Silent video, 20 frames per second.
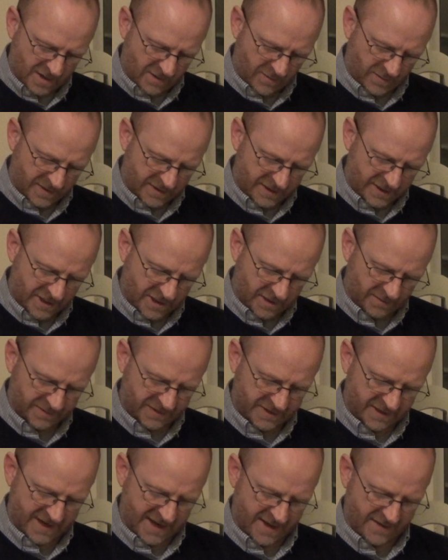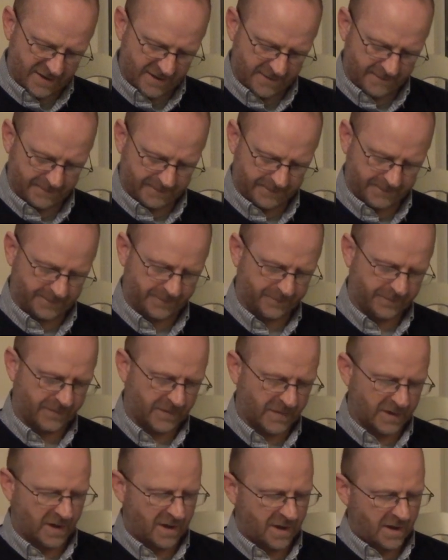when ye come together?
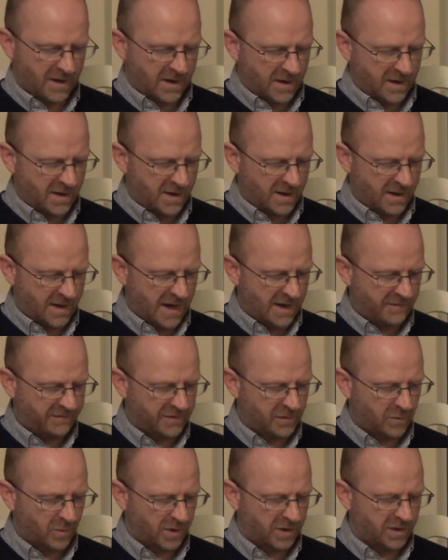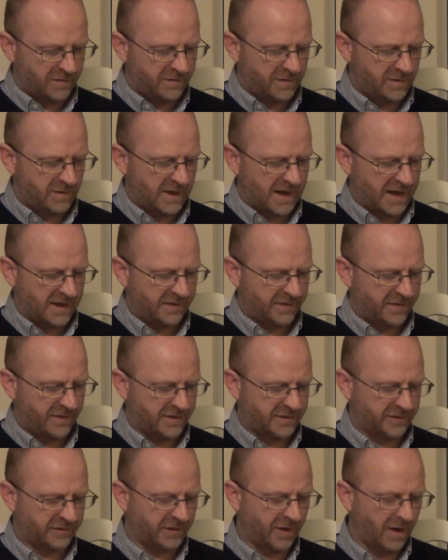Every one of you hath
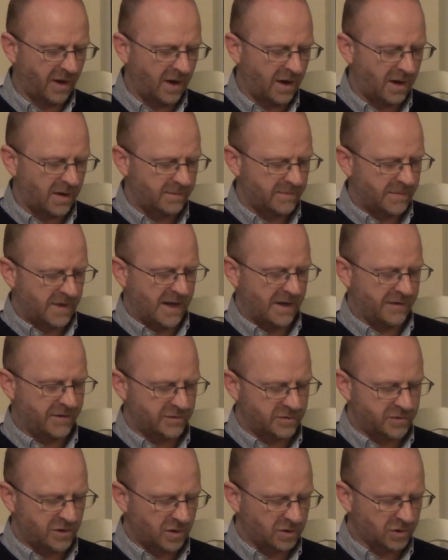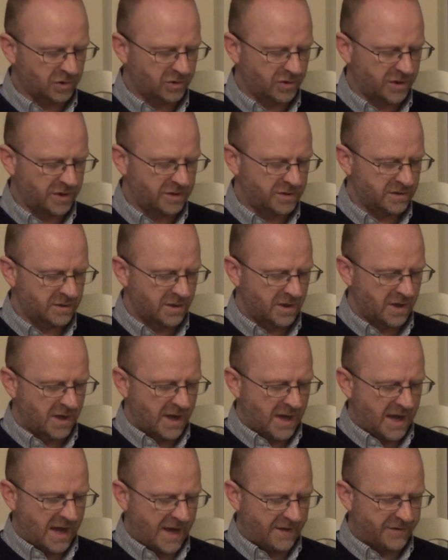a psalm, hath a doctrine,
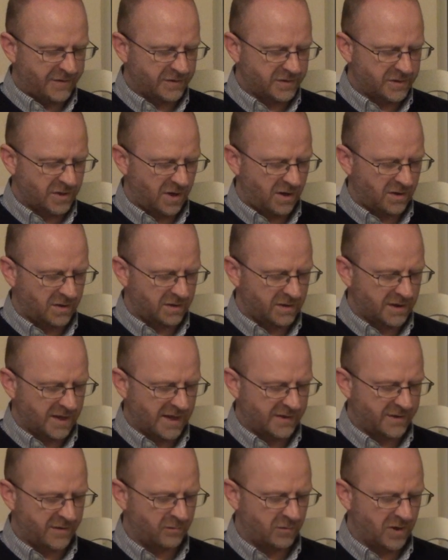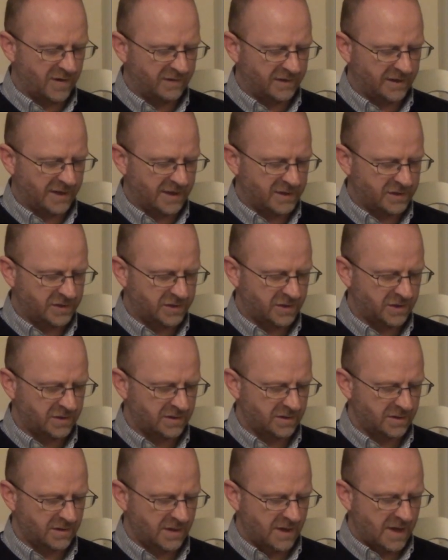hath a tongue, hath a
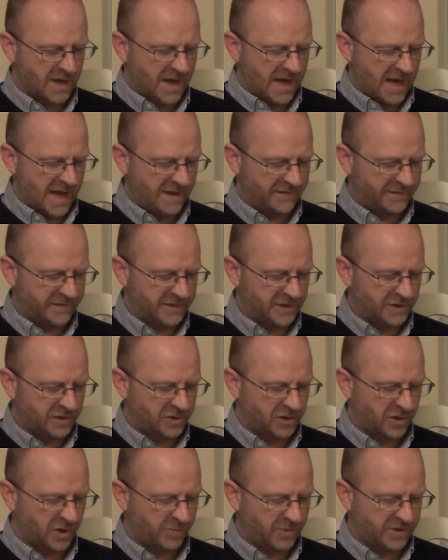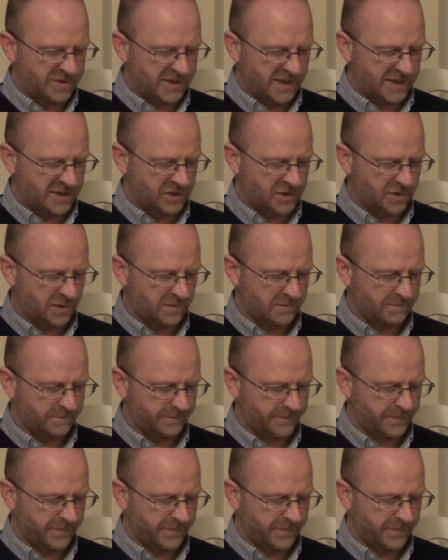revelation, hath an interpretation.